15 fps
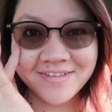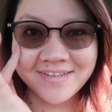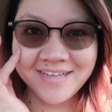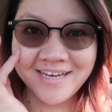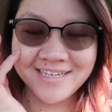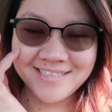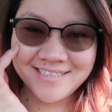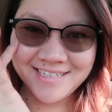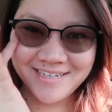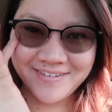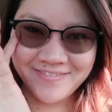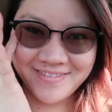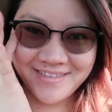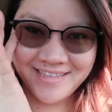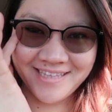the last
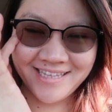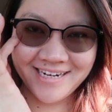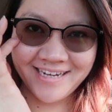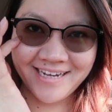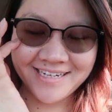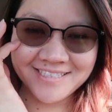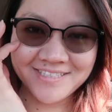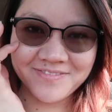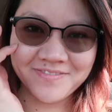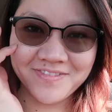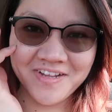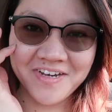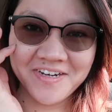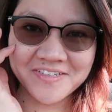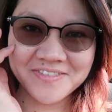time that I actually
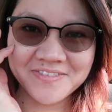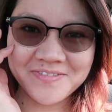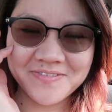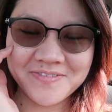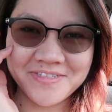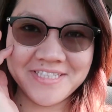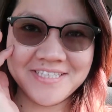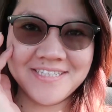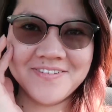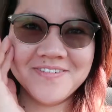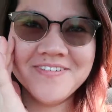vlogged when the sun